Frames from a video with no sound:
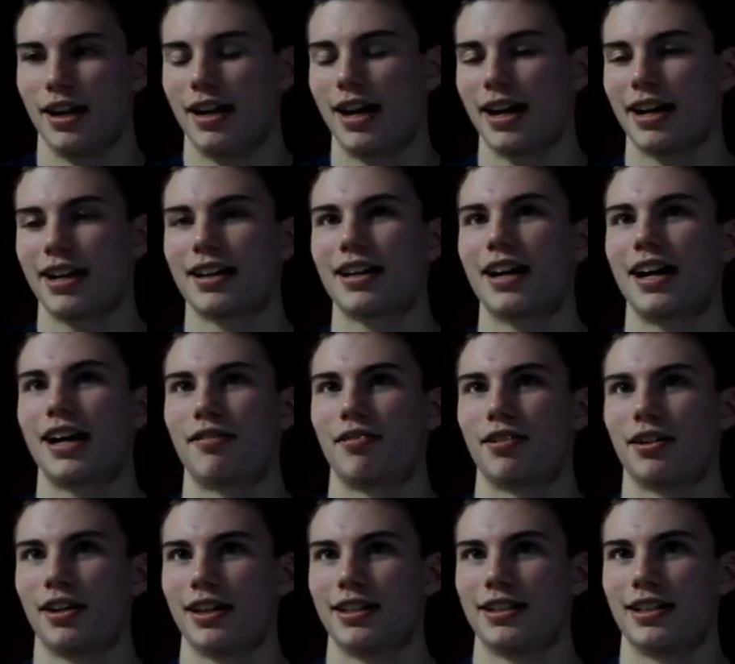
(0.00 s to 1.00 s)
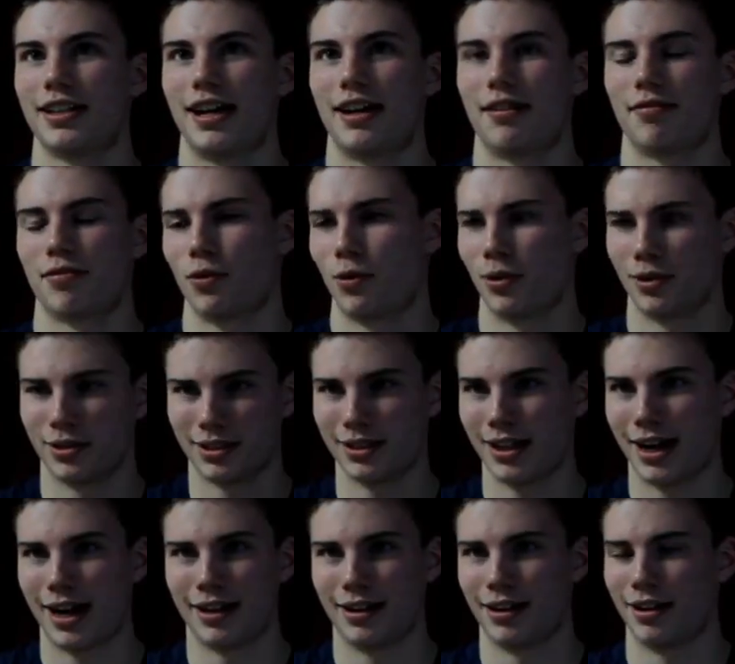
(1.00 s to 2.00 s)
And I can kind of relate to that, of course,
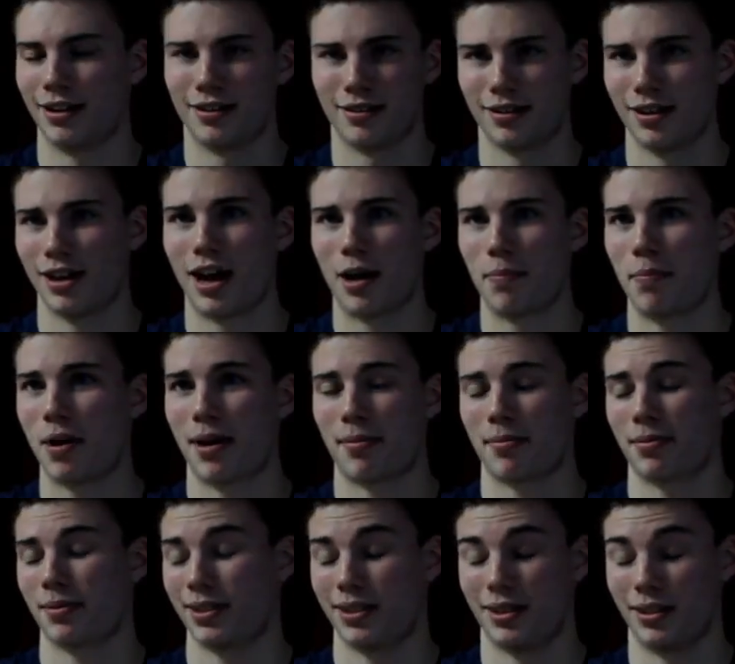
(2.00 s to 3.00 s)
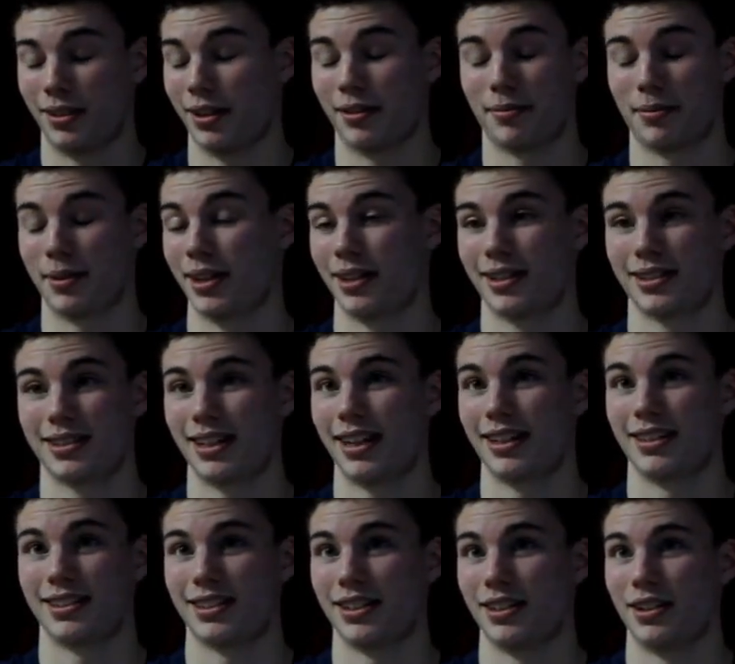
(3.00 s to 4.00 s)
not in a apocalyptic
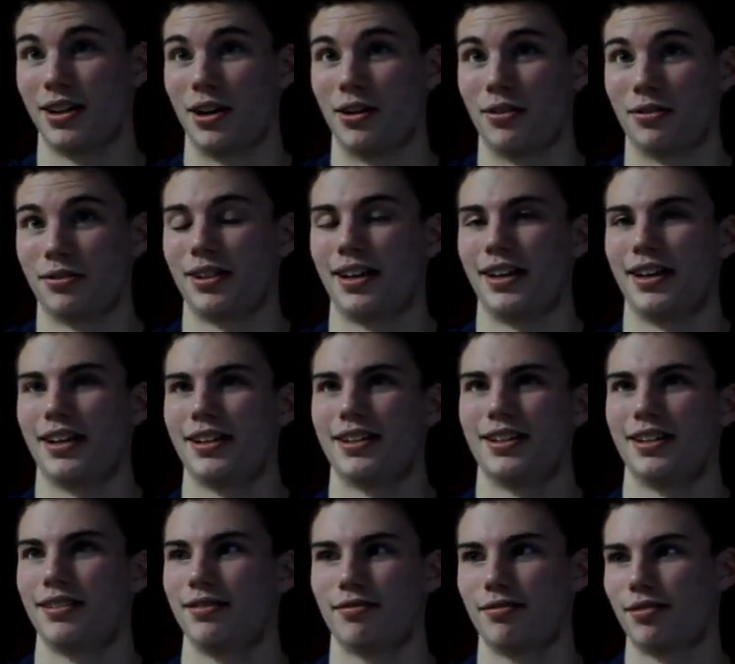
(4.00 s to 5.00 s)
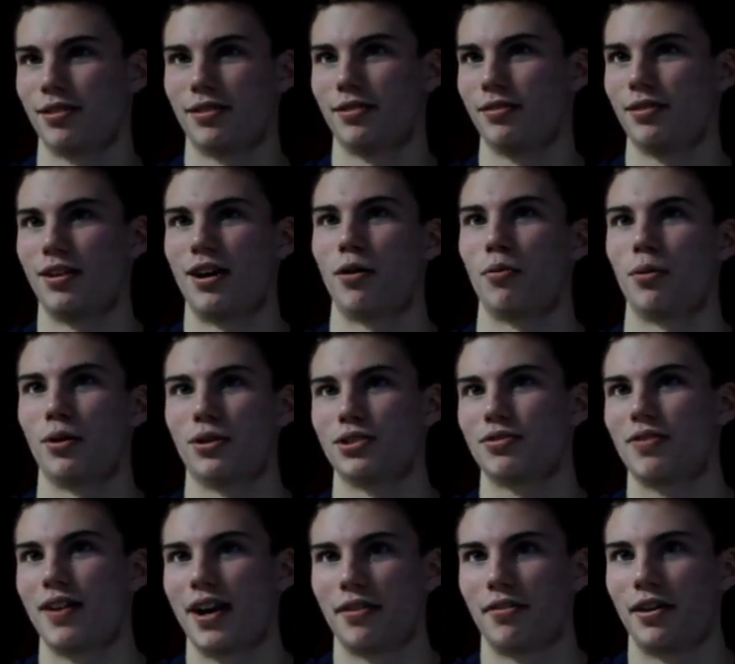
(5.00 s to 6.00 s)
sense, our world's
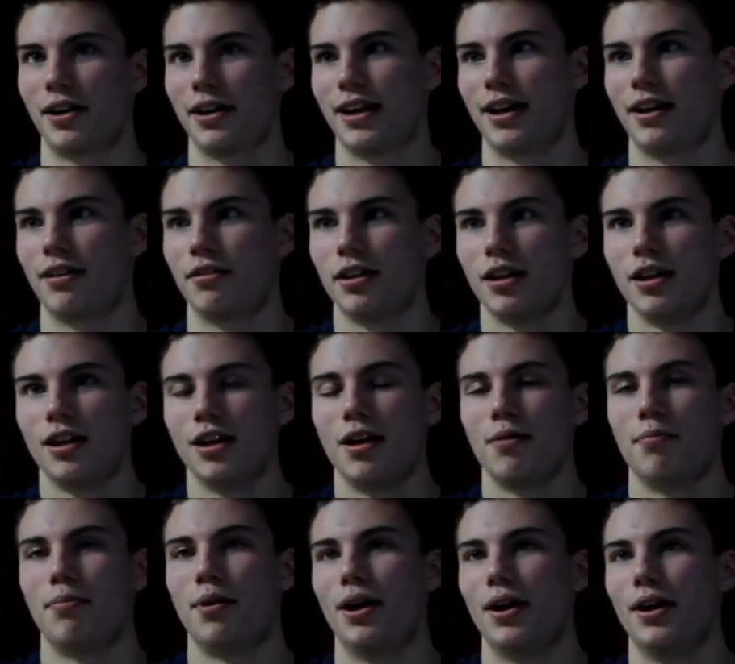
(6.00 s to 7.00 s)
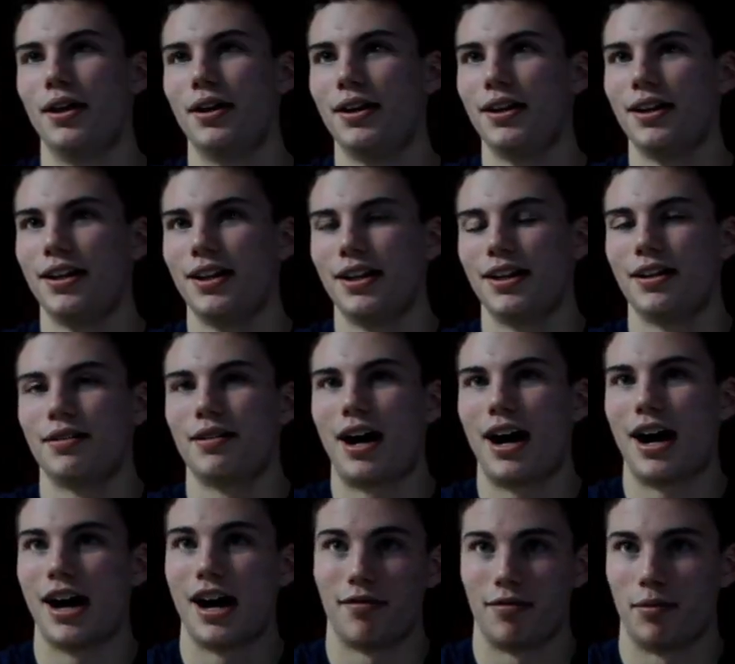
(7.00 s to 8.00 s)
fine right now. But
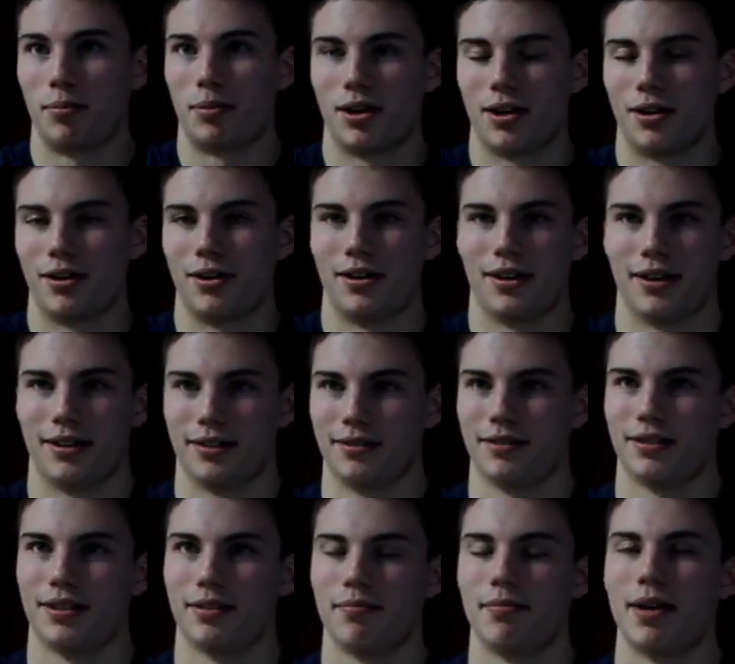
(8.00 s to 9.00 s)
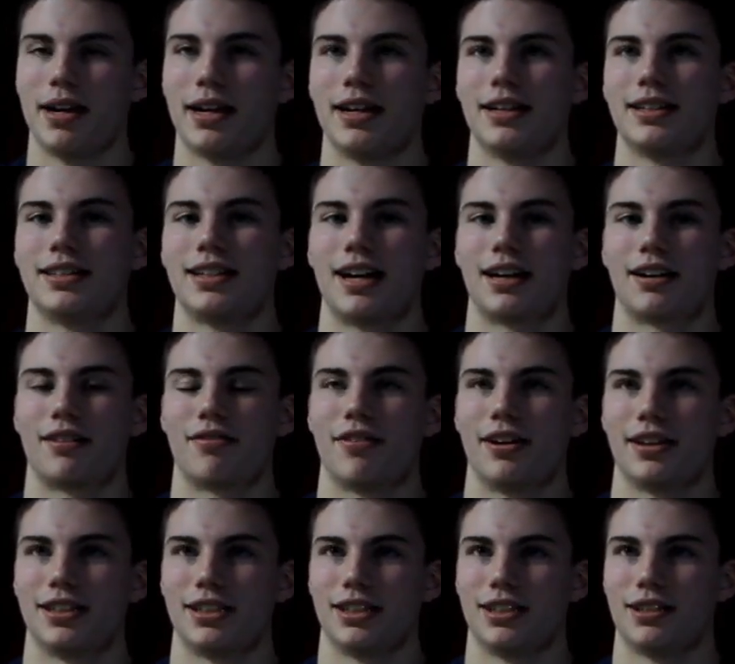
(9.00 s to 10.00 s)
I have a brother, and making
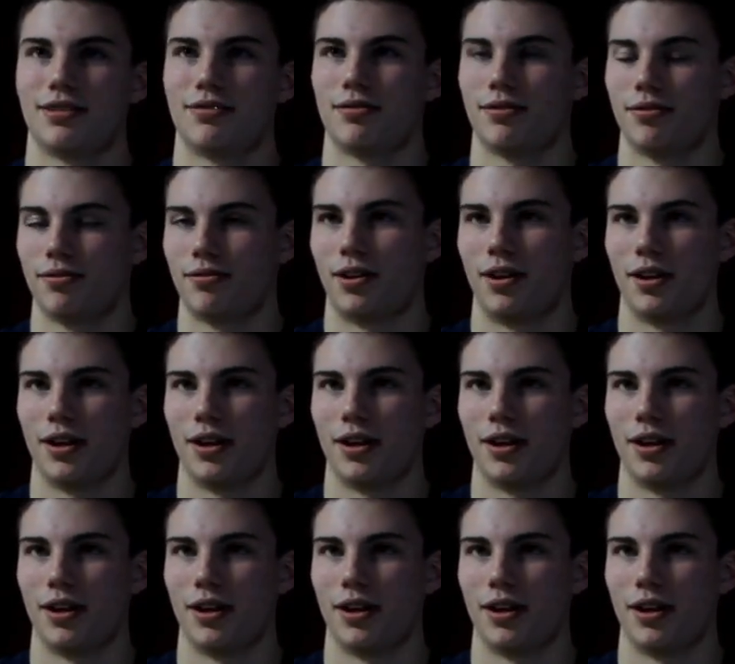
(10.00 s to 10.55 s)
sacrifices for